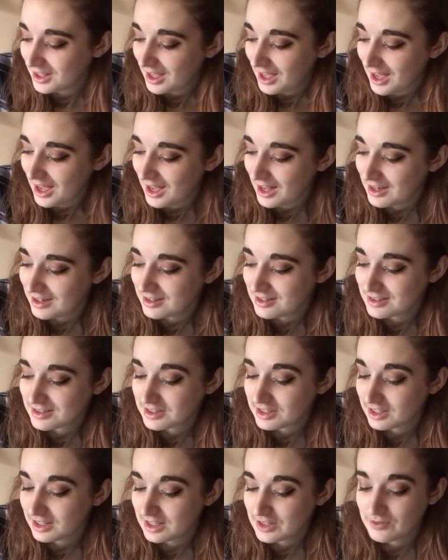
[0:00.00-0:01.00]
and
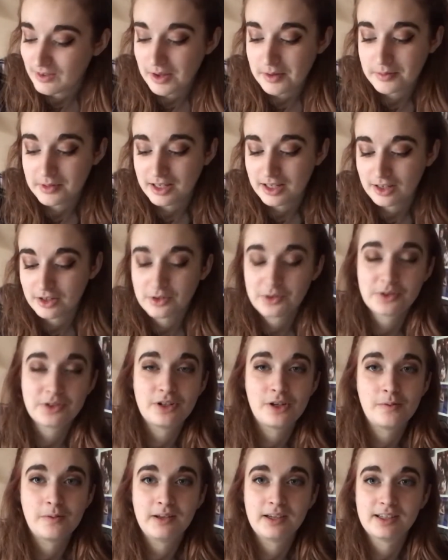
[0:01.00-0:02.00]
his family are
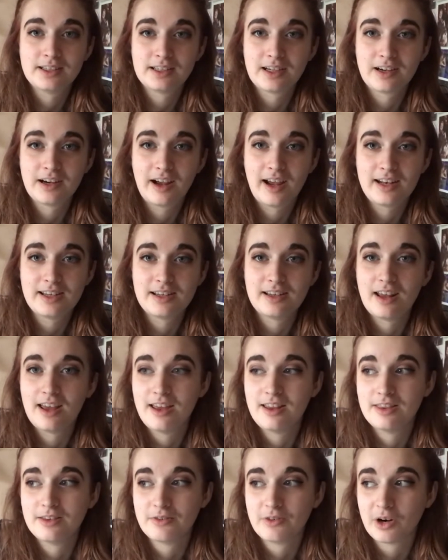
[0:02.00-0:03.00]
also being interrogated
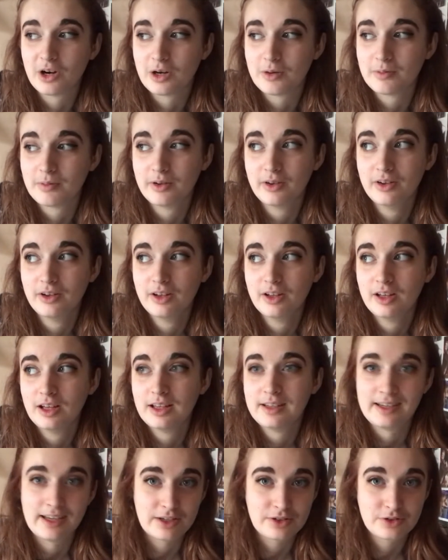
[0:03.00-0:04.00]
in the room
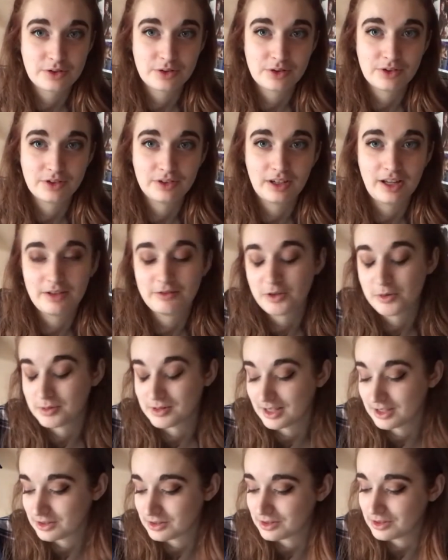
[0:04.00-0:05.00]
next door, like the rooms
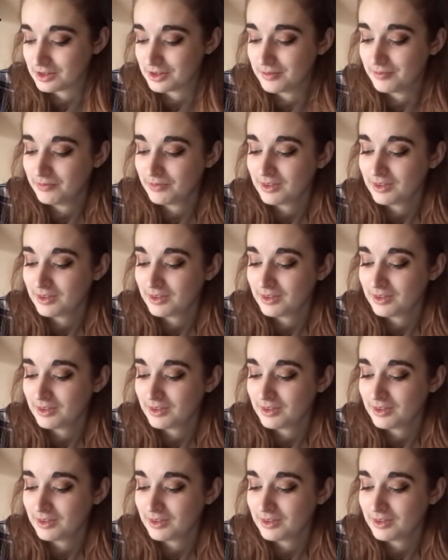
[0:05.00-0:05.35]
next door.